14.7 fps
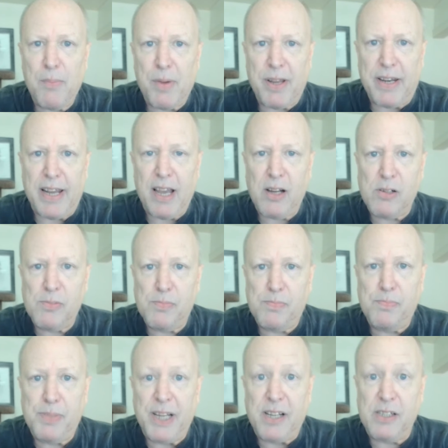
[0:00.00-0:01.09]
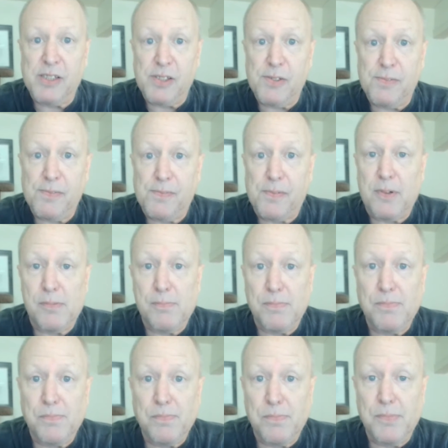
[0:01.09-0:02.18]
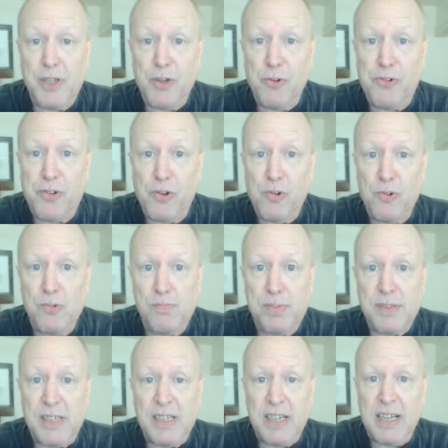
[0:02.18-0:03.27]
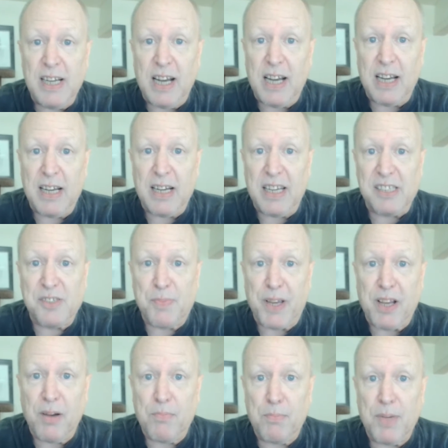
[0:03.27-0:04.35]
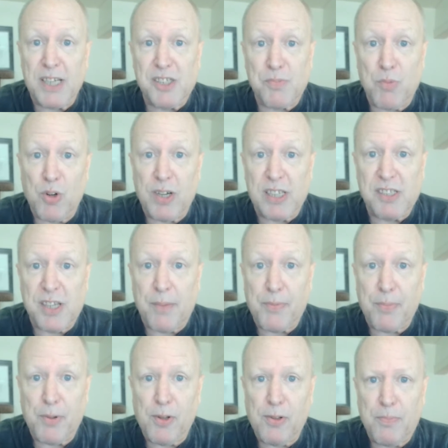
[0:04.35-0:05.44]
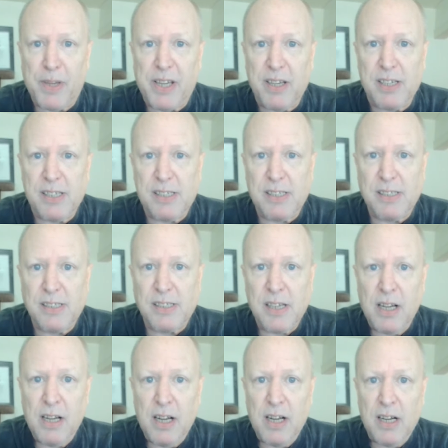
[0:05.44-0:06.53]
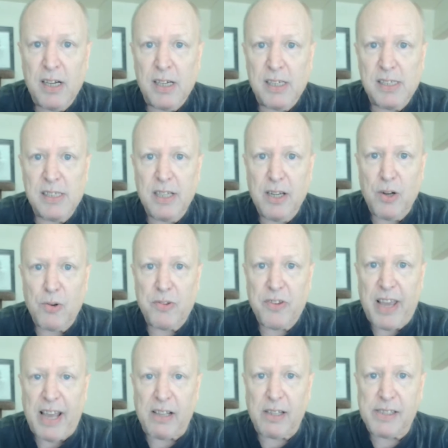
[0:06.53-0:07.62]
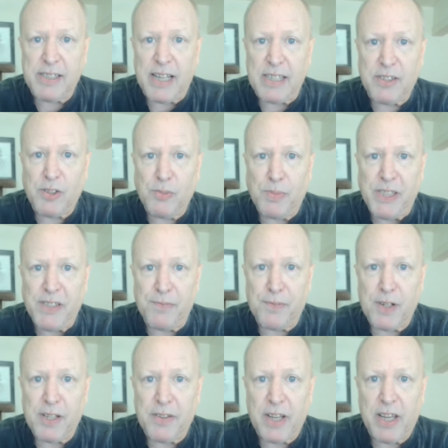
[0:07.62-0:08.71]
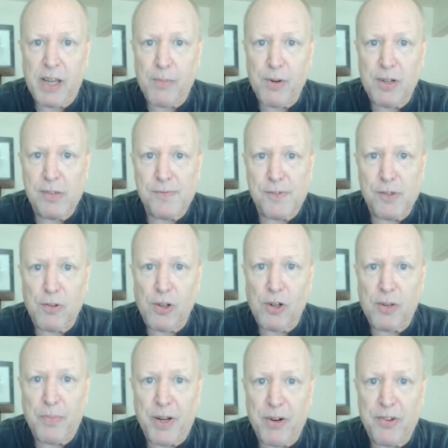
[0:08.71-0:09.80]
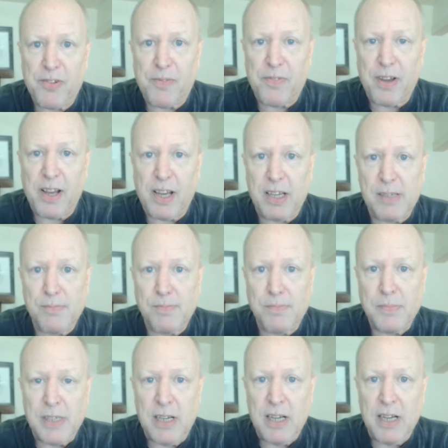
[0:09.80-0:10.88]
but now because of YouTube, it's become much more acceptable because, talent has to be in front of the camera for long periods of time,